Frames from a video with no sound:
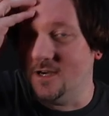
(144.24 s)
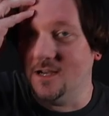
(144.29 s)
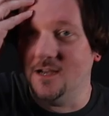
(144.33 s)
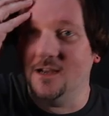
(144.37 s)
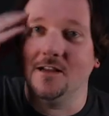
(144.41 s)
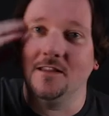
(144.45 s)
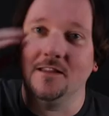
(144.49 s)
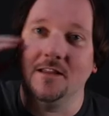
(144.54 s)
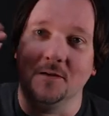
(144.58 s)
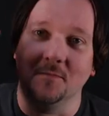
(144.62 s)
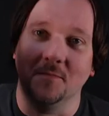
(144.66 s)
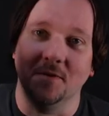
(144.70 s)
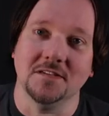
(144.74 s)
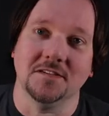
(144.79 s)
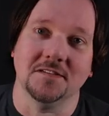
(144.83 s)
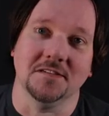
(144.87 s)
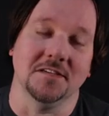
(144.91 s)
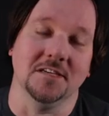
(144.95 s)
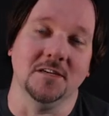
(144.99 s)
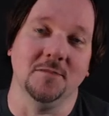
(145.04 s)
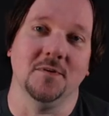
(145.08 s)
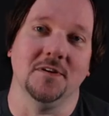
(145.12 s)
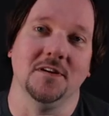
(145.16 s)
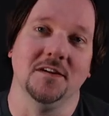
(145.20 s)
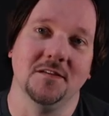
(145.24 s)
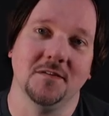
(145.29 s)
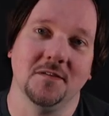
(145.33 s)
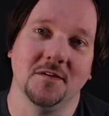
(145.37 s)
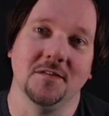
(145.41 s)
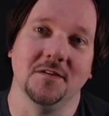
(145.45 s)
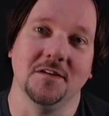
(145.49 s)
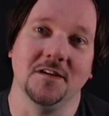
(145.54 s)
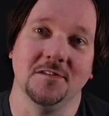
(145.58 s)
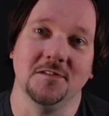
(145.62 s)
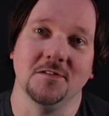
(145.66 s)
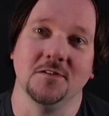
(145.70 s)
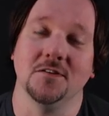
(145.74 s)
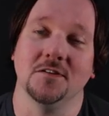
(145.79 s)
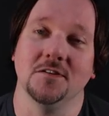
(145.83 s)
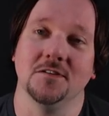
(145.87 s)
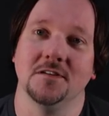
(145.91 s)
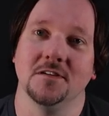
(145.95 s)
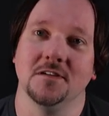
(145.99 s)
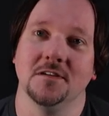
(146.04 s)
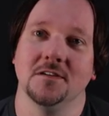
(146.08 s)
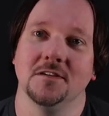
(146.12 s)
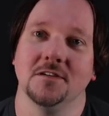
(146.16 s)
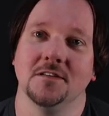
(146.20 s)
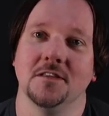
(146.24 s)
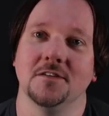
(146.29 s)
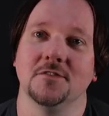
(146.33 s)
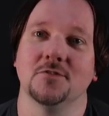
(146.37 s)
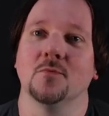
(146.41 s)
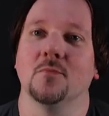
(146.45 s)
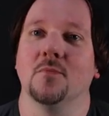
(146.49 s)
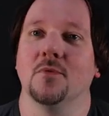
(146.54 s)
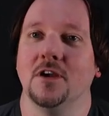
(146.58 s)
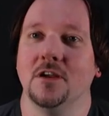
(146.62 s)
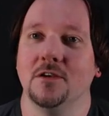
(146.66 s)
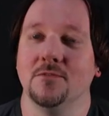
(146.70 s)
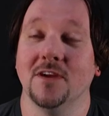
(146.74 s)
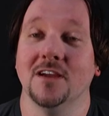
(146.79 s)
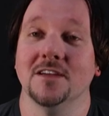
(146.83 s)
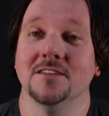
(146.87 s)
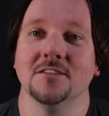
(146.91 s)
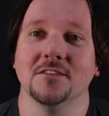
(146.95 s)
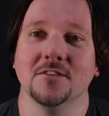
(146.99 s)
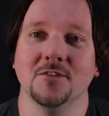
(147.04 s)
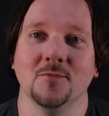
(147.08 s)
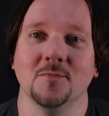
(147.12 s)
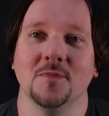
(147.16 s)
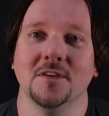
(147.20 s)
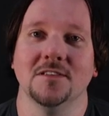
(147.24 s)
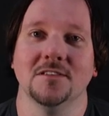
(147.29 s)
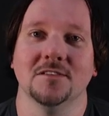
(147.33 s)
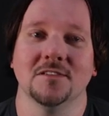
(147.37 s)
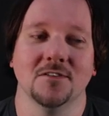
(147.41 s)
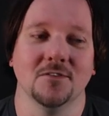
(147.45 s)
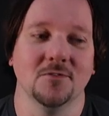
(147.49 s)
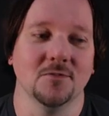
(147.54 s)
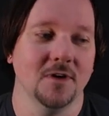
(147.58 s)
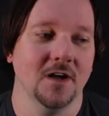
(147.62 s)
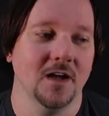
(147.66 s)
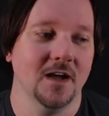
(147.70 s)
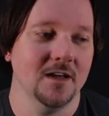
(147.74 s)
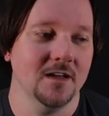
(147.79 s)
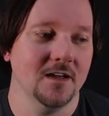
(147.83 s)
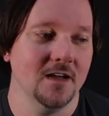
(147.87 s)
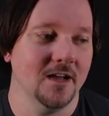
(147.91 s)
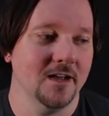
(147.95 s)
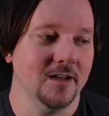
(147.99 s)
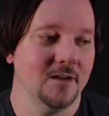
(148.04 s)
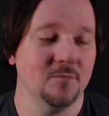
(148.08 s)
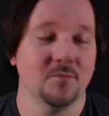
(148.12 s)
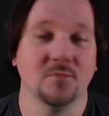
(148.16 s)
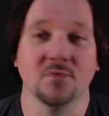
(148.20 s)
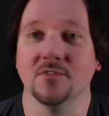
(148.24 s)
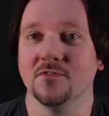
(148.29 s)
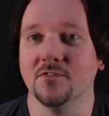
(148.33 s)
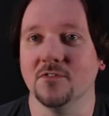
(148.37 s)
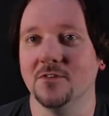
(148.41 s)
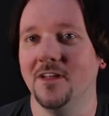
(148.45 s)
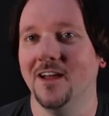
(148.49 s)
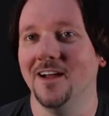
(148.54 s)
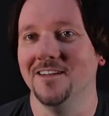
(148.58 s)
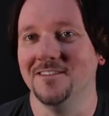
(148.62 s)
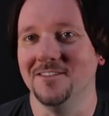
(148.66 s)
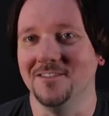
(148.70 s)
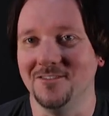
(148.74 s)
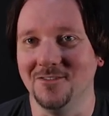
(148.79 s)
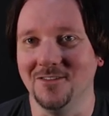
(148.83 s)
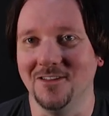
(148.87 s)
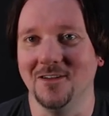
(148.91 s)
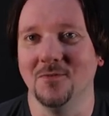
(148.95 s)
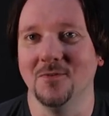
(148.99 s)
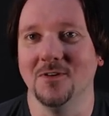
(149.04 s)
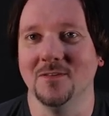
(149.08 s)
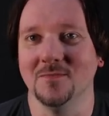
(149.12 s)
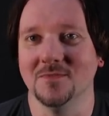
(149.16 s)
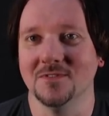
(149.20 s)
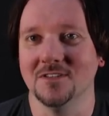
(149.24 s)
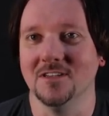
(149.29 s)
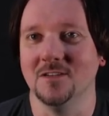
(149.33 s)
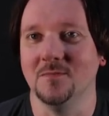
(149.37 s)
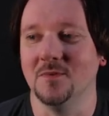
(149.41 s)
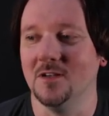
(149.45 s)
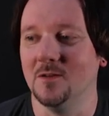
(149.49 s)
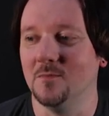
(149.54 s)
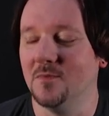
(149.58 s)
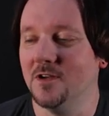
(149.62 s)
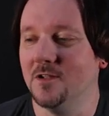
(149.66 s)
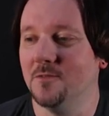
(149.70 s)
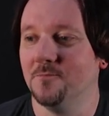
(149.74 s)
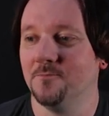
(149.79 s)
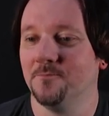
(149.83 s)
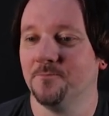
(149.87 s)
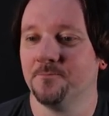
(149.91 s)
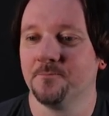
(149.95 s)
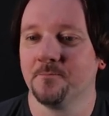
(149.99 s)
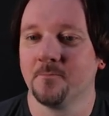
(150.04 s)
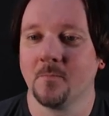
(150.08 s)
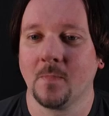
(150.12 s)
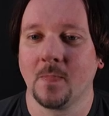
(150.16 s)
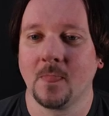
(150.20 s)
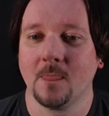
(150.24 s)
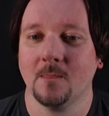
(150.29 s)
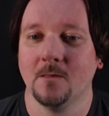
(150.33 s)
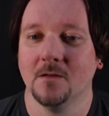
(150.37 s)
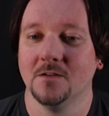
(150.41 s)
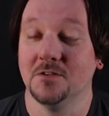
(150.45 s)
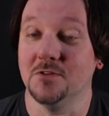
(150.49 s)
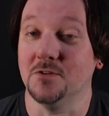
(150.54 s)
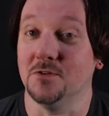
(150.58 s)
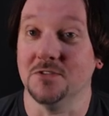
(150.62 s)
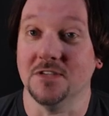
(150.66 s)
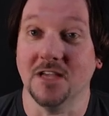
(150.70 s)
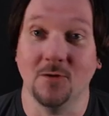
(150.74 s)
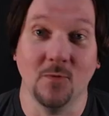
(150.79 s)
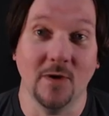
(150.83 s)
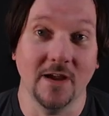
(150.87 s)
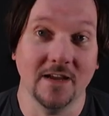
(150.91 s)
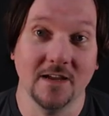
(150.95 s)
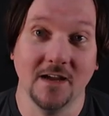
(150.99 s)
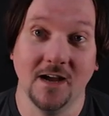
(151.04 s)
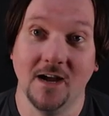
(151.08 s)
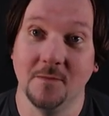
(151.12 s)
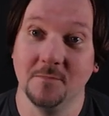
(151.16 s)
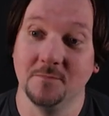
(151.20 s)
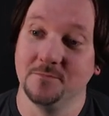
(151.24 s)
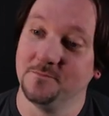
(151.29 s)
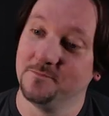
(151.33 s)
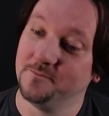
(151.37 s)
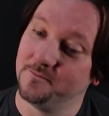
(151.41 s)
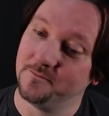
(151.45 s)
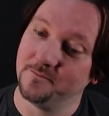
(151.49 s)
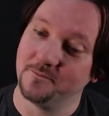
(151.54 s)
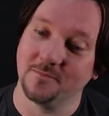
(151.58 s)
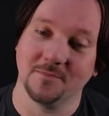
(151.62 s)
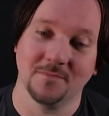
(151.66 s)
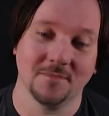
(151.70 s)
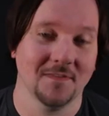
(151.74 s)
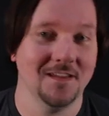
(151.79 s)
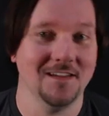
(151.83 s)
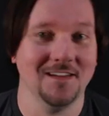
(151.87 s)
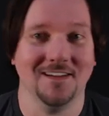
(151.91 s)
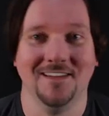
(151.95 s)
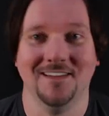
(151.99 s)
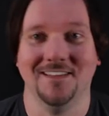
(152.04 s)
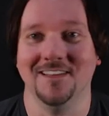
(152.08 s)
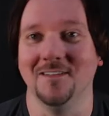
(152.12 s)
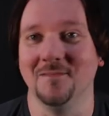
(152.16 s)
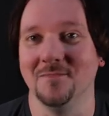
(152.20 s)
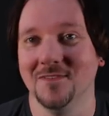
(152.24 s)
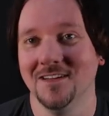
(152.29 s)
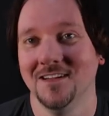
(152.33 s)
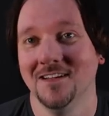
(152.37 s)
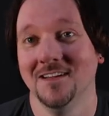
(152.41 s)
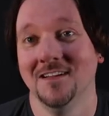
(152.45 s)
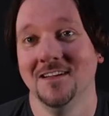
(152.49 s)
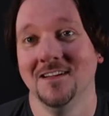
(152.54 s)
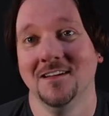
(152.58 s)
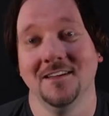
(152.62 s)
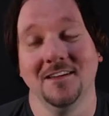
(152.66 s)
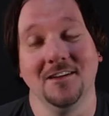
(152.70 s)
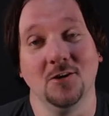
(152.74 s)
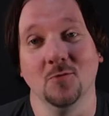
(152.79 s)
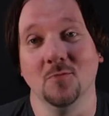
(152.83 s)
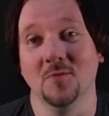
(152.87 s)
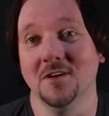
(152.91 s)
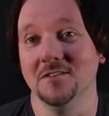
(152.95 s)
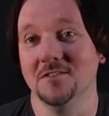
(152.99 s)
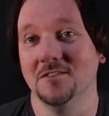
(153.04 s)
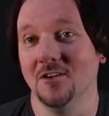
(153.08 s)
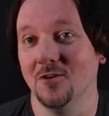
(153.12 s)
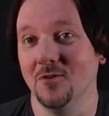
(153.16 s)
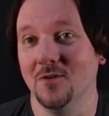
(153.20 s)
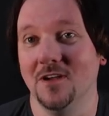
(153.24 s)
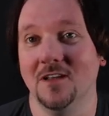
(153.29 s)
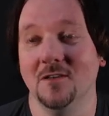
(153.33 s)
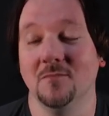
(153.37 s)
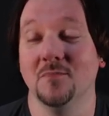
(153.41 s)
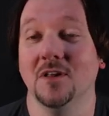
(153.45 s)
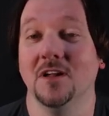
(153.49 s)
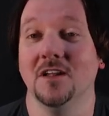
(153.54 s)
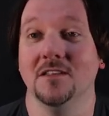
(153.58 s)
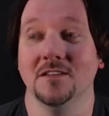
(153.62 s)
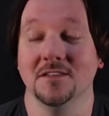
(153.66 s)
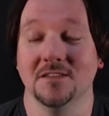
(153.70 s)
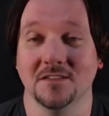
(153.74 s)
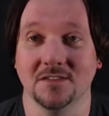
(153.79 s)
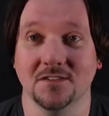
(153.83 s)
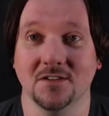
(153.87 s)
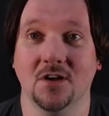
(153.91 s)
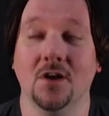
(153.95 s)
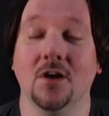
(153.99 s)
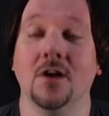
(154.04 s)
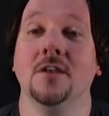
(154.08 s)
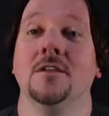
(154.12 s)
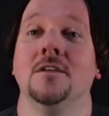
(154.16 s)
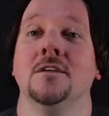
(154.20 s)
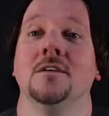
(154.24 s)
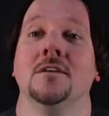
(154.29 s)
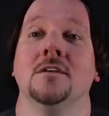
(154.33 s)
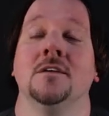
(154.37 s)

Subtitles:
I like my sleep, and I think it's a good let your brain rest a little bit, so I prefer not to do that while I'm sleeping. But as soon as I wake up, the earbuds go in, playlist is on,